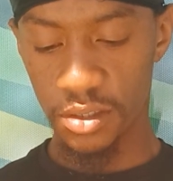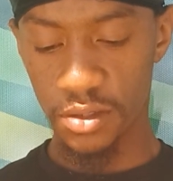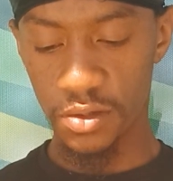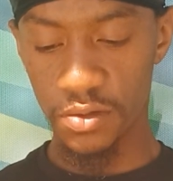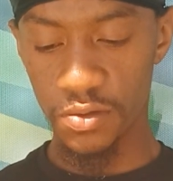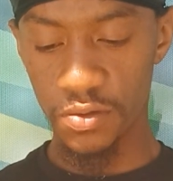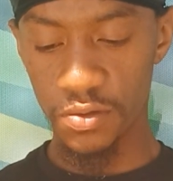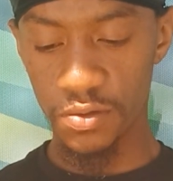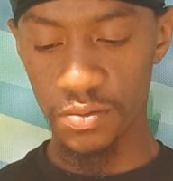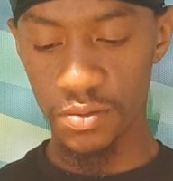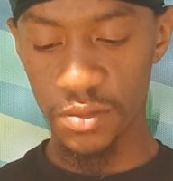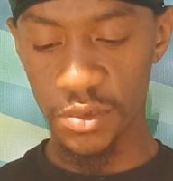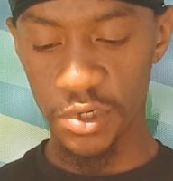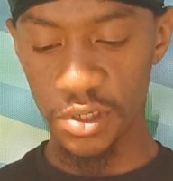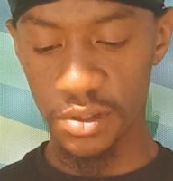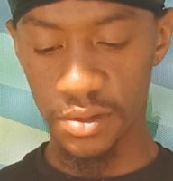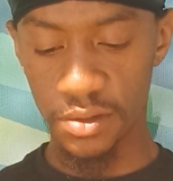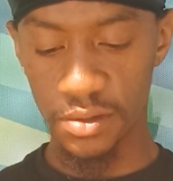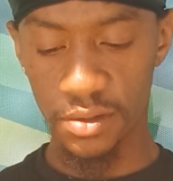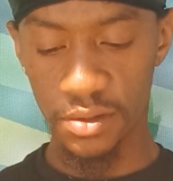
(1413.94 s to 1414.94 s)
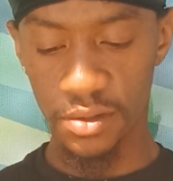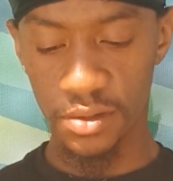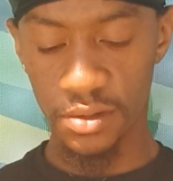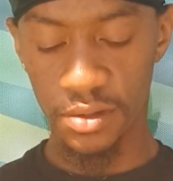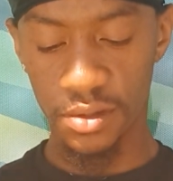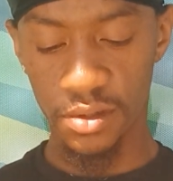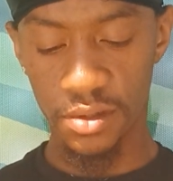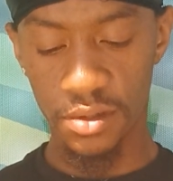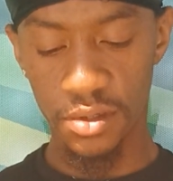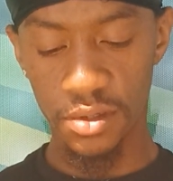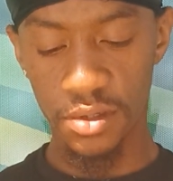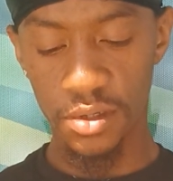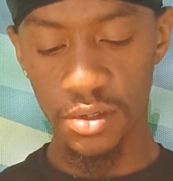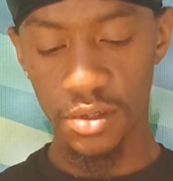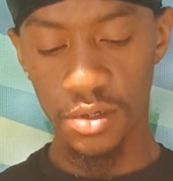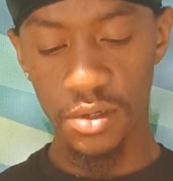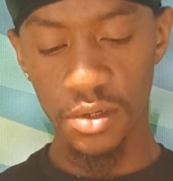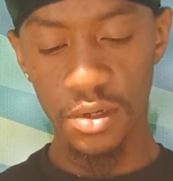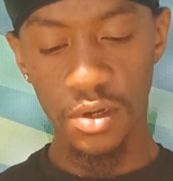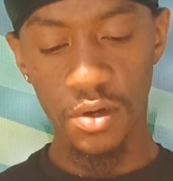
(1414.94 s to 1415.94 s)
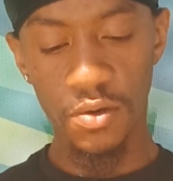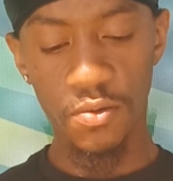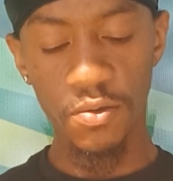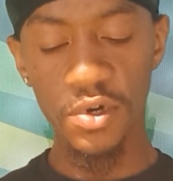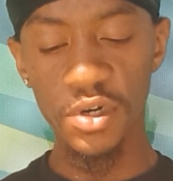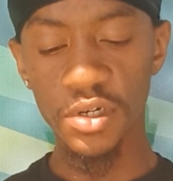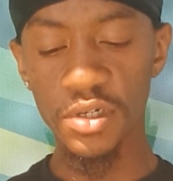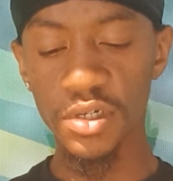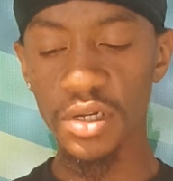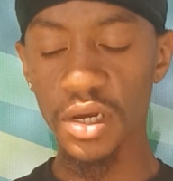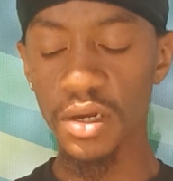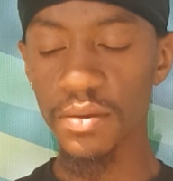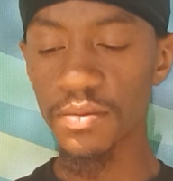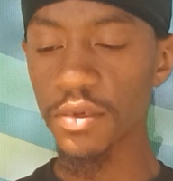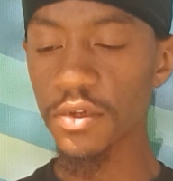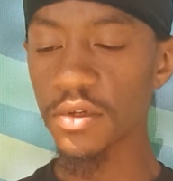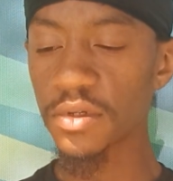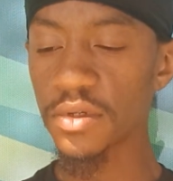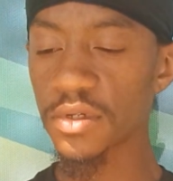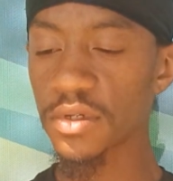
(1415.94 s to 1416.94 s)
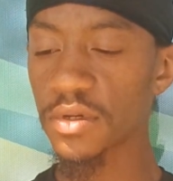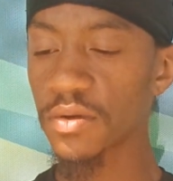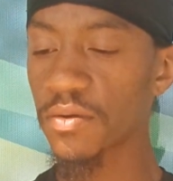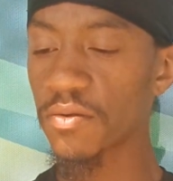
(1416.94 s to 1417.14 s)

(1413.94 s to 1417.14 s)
Too many. One at a time, please.